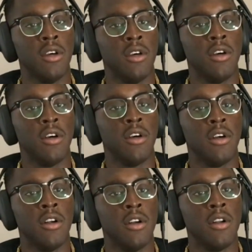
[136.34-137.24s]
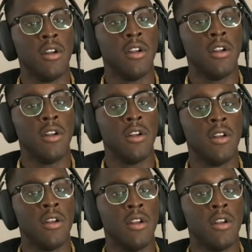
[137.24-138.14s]

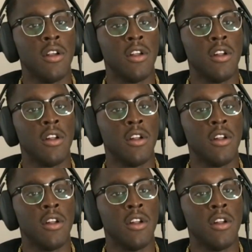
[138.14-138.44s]
(no one is talking)